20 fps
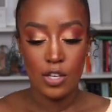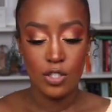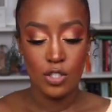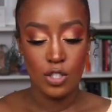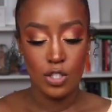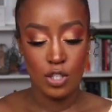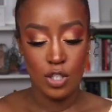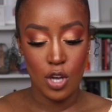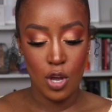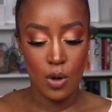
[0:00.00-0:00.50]

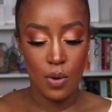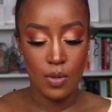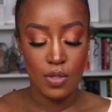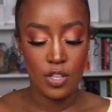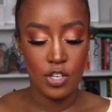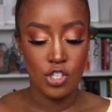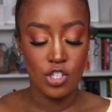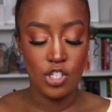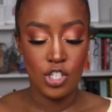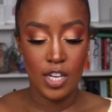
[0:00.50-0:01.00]
So
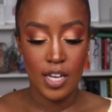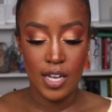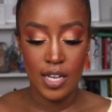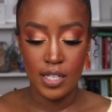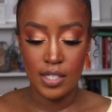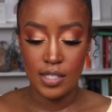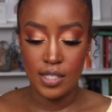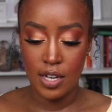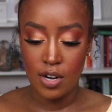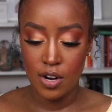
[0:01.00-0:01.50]
the
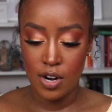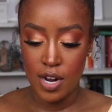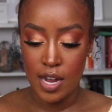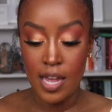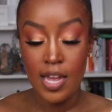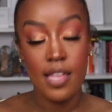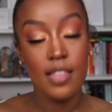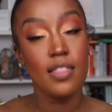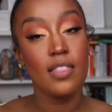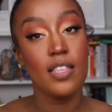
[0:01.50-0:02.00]
shades that are
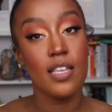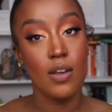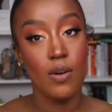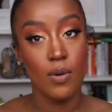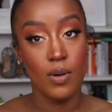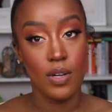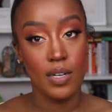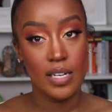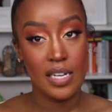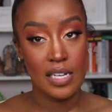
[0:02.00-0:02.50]
in the
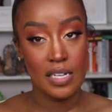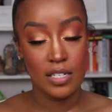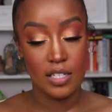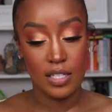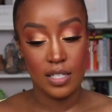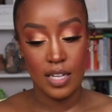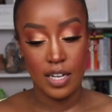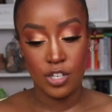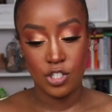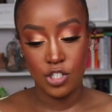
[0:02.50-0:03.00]
Goal Getter
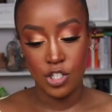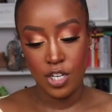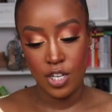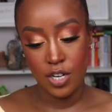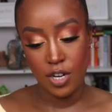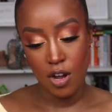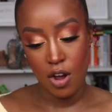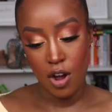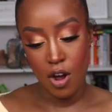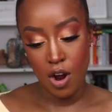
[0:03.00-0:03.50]

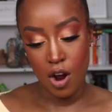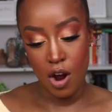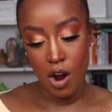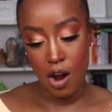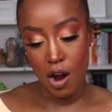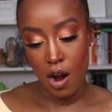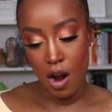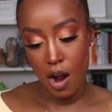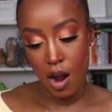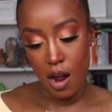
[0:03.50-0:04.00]
collection
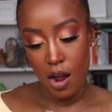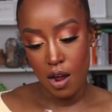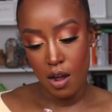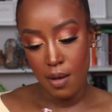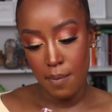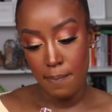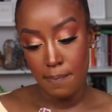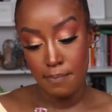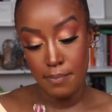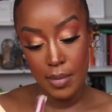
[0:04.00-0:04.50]
are
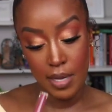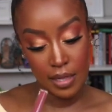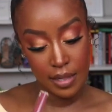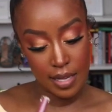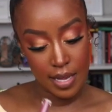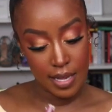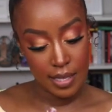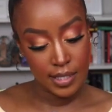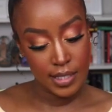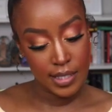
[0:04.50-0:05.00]

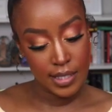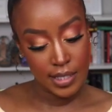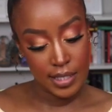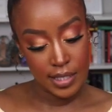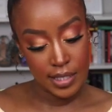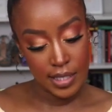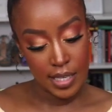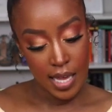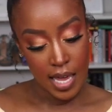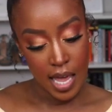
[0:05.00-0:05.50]

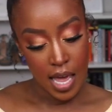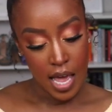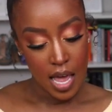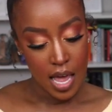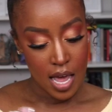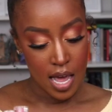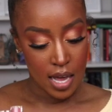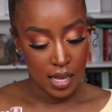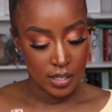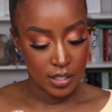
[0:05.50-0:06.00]
Millions,
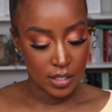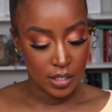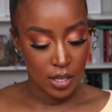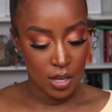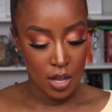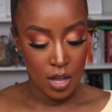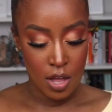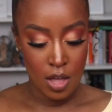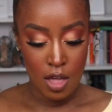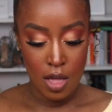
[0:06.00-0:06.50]

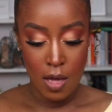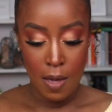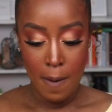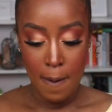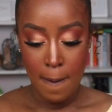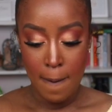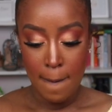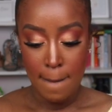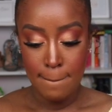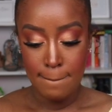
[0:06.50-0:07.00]
Hustle,
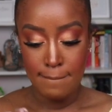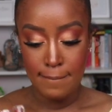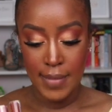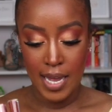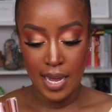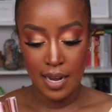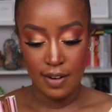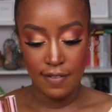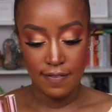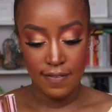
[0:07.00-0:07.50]

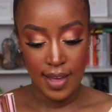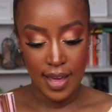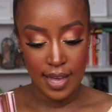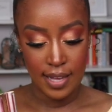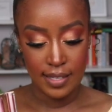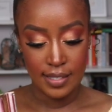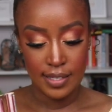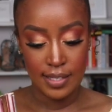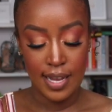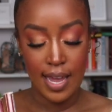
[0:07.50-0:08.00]

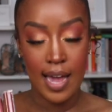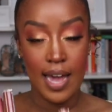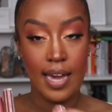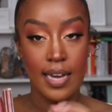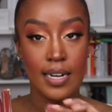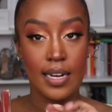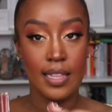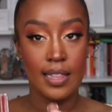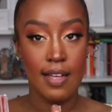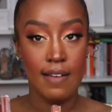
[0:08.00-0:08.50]
Manifest,
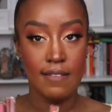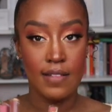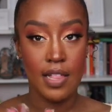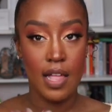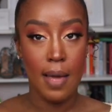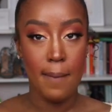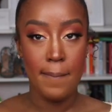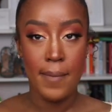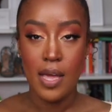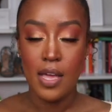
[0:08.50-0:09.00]
and Level
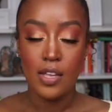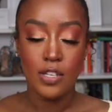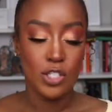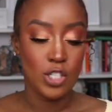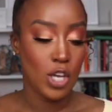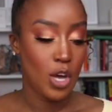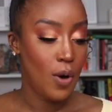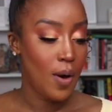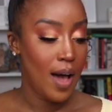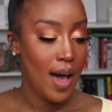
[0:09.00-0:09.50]
Up.
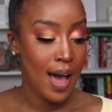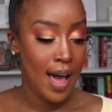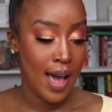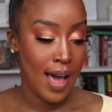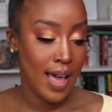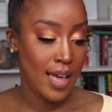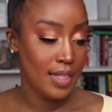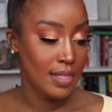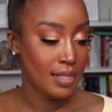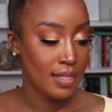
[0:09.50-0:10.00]
So
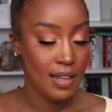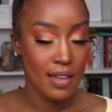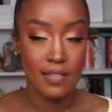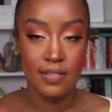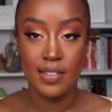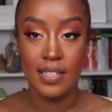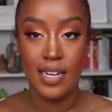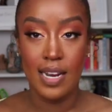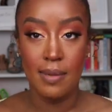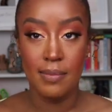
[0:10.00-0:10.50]
I
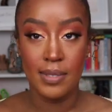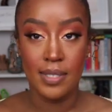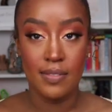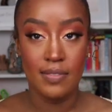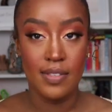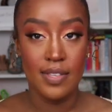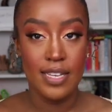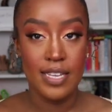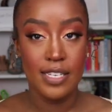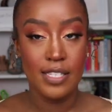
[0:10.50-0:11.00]
love the names
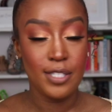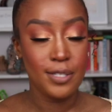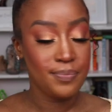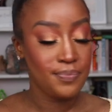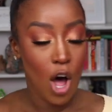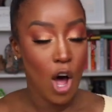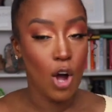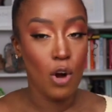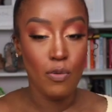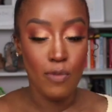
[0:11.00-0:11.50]
of these
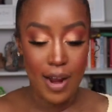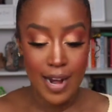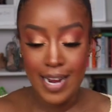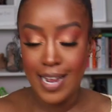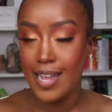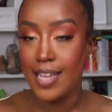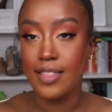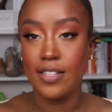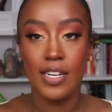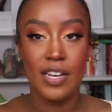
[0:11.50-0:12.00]

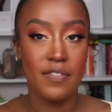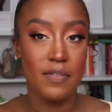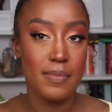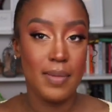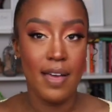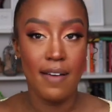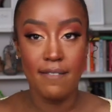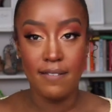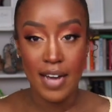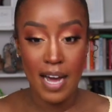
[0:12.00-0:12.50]
already. They're giving
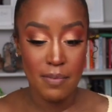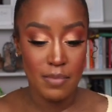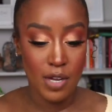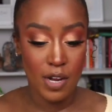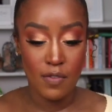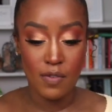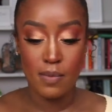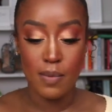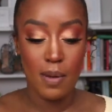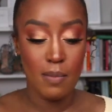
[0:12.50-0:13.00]
me a vibe, they're
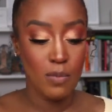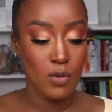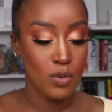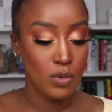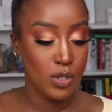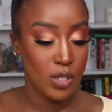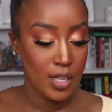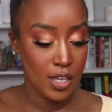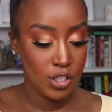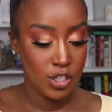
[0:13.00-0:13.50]
giving me a
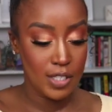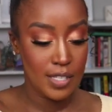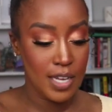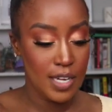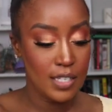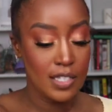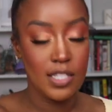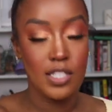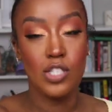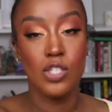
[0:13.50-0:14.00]
mood. So let's just get
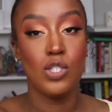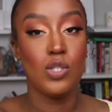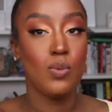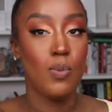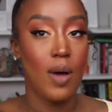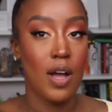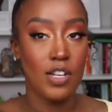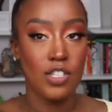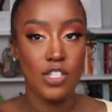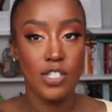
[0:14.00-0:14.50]
into these
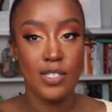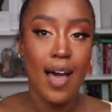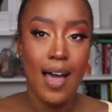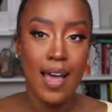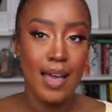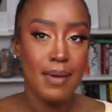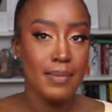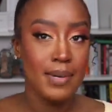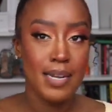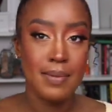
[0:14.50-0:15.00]
swatches.
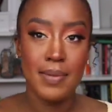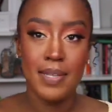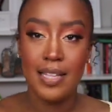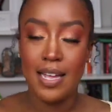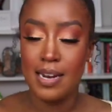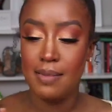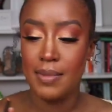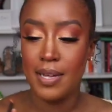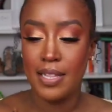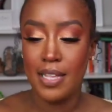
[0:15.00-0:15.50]
I am gonna be
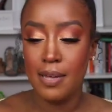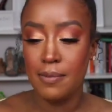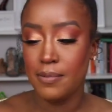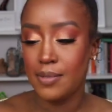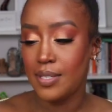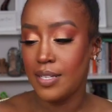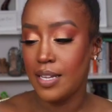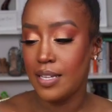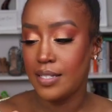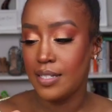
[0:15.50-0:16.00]
lining my
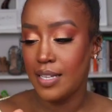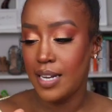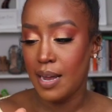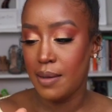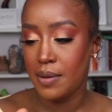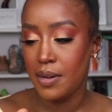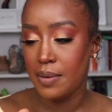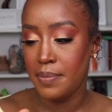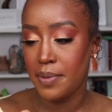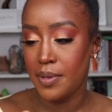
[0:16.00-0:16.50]
lips. Today
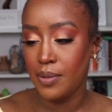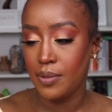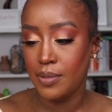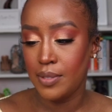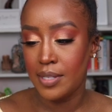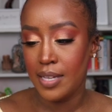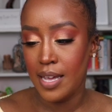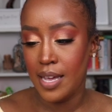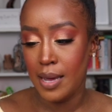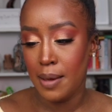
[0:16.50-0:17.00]
I'm gonna be
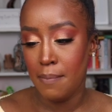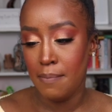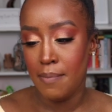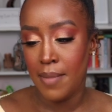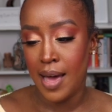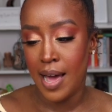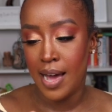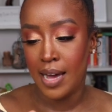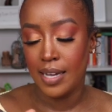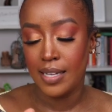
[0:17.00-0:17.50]
using
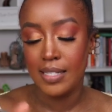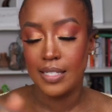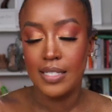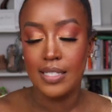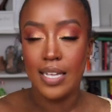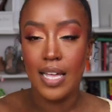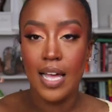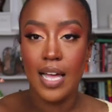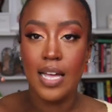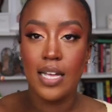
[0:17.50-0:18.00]

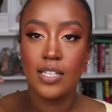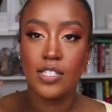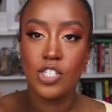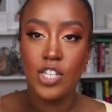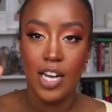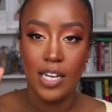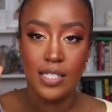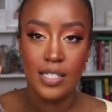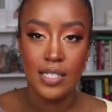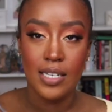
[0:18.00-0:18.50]
MAC's
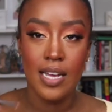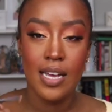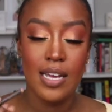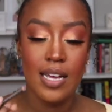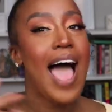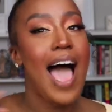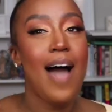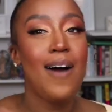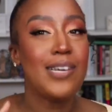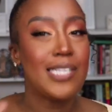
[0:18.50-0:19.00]

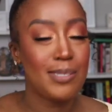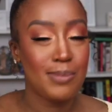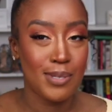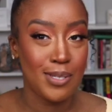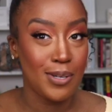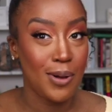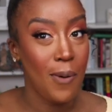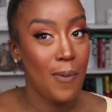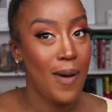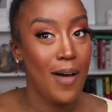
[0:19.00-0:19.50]
Chestnut. How is it
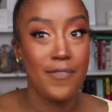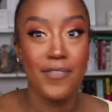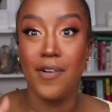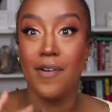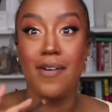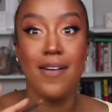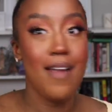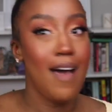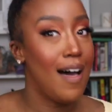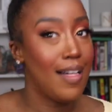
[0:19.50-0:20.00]
supposed to go well if
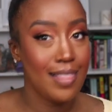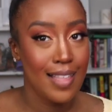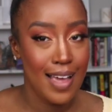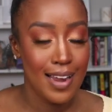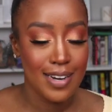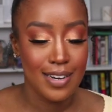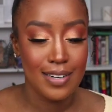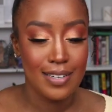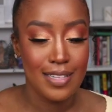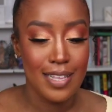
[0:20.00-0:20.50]
you're not
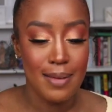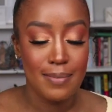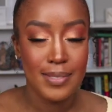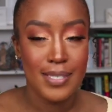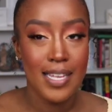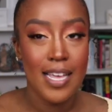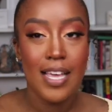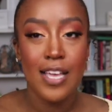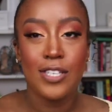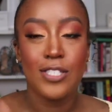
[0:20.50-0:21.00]
lining your
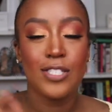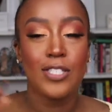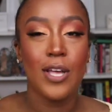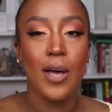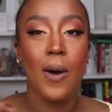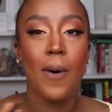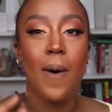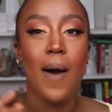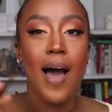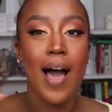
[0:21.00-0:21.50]
lips?
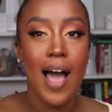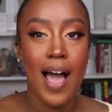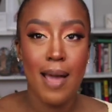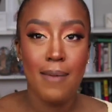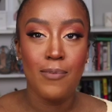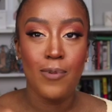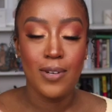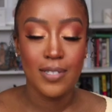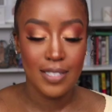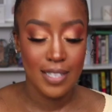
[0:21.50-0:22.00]
So
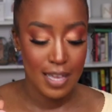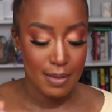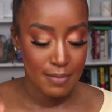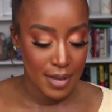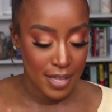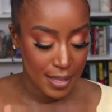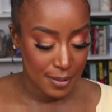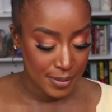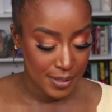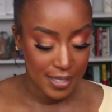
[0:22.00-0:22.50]
I'm going to line
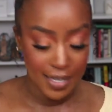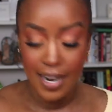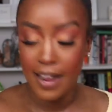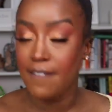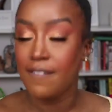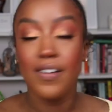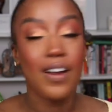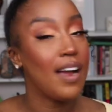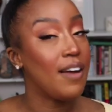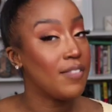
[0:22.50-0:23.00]
my lips today
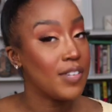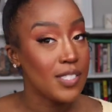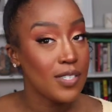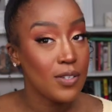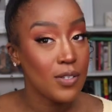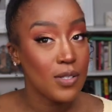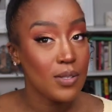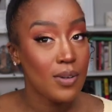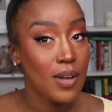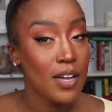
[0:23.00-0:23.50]
for every
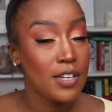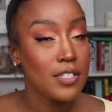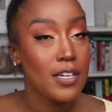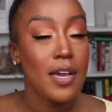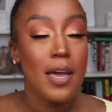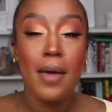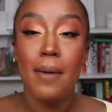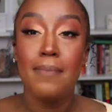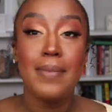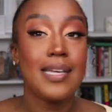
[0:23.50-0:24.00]
single swatch
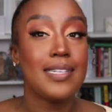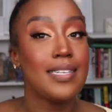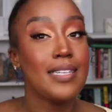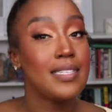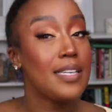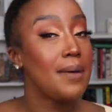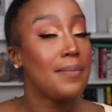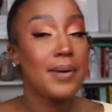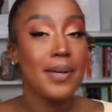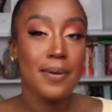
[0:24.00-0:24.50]
because that's
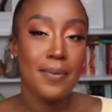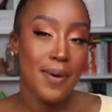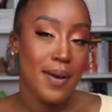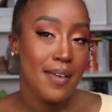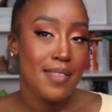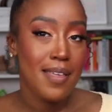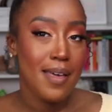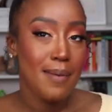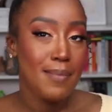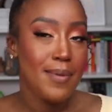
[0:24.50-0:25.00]
how I'm gonna
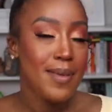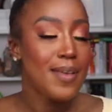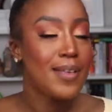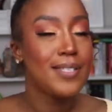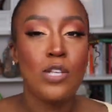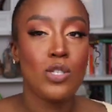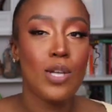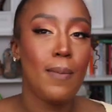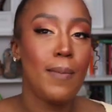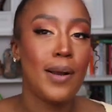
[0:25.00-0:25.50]
wear
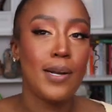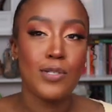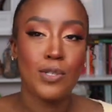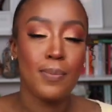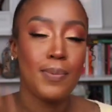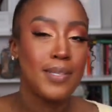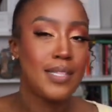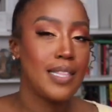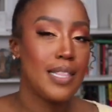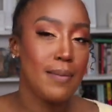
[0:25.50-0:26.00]
them. So I might as
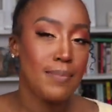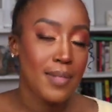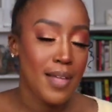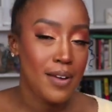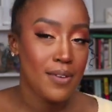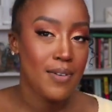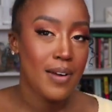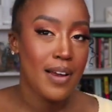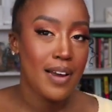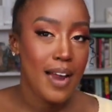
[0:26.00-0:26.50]
well put the lip
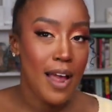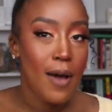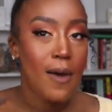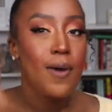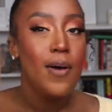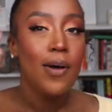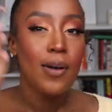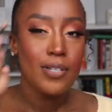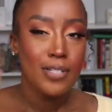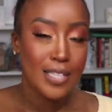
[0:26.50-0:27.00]
liner on now.
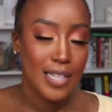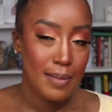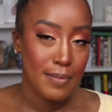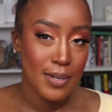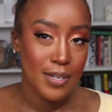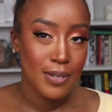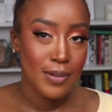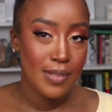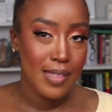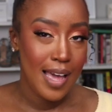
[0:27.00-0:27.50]
So let
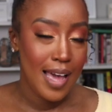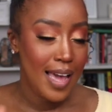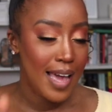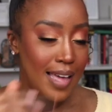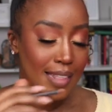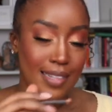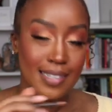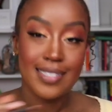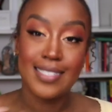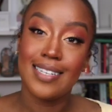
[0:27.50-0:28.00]
me do that
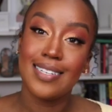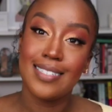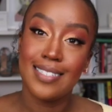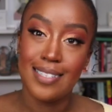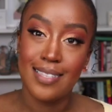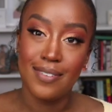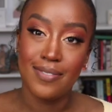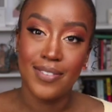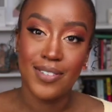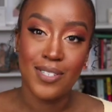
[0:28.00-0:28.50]
and let's get into
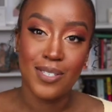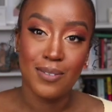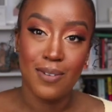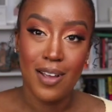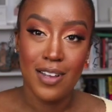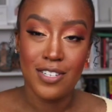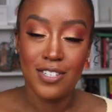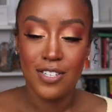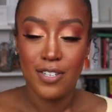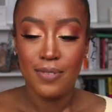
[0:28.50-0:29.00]
the first
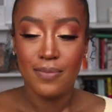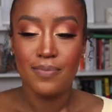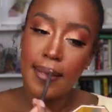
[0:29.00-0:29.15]
swatch.